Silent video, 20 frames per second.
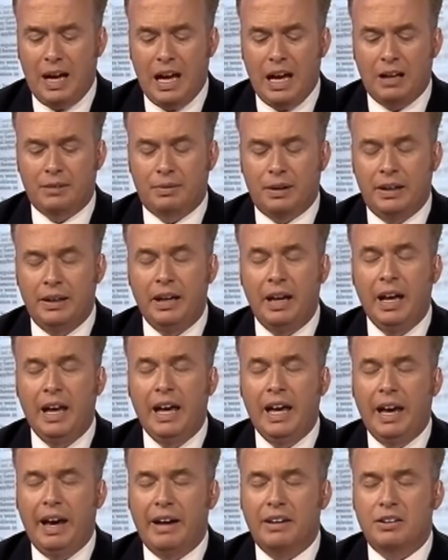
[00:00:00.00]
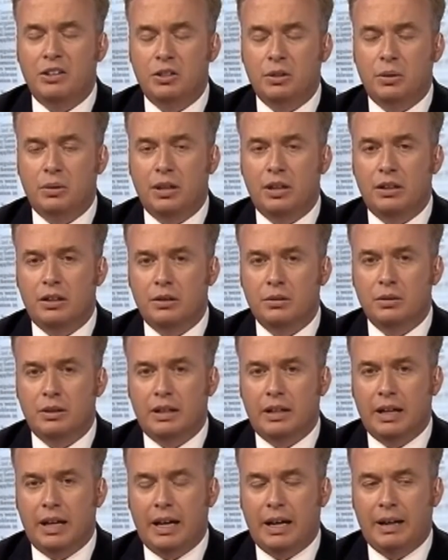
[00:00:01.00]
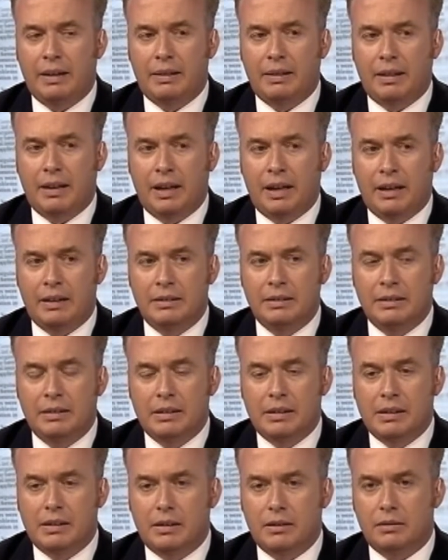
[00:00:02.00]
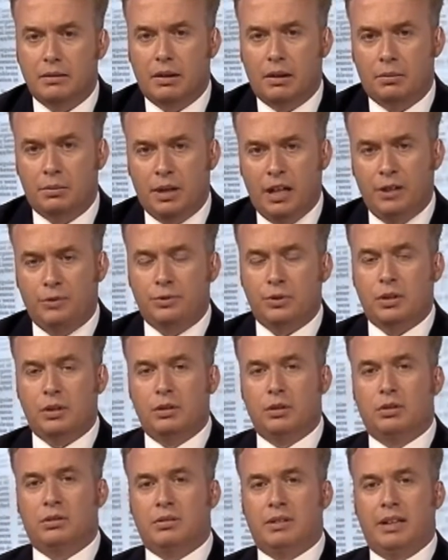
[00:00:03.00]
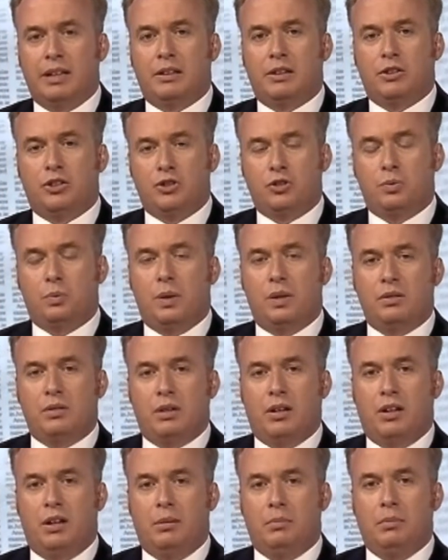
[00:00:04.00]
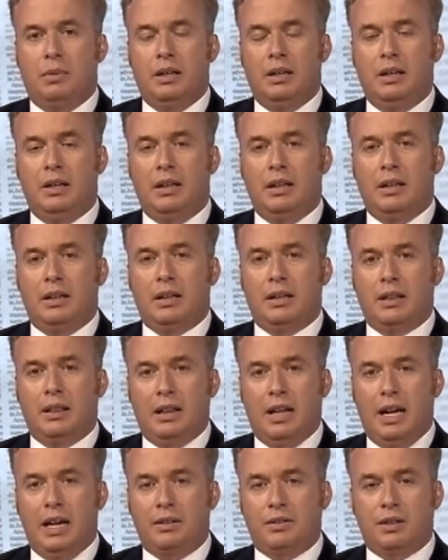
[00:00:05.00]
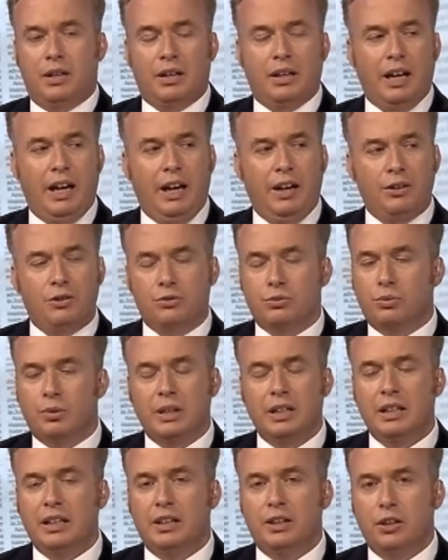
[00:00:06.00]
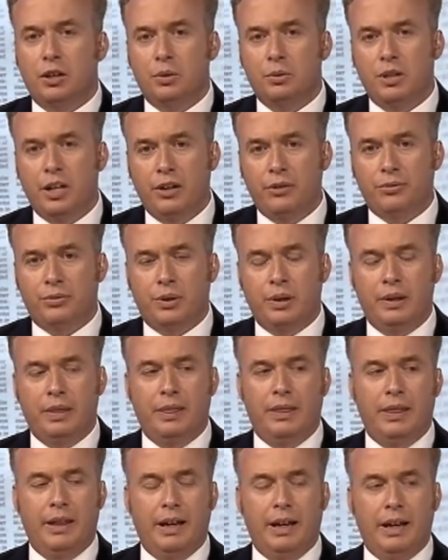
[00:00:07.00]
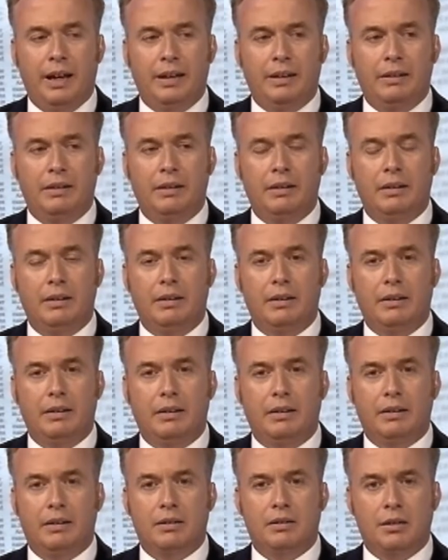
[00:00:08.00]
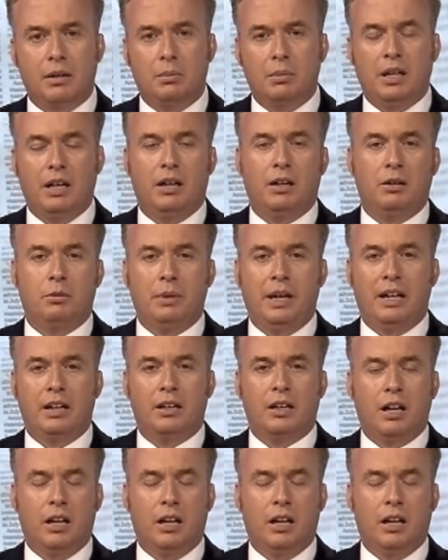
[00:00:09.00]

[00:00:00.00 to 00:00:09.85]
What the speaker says: haven't, and so they don't get that a rifle that looks like the Swiss Arm Classic is really no different than a semi-automatic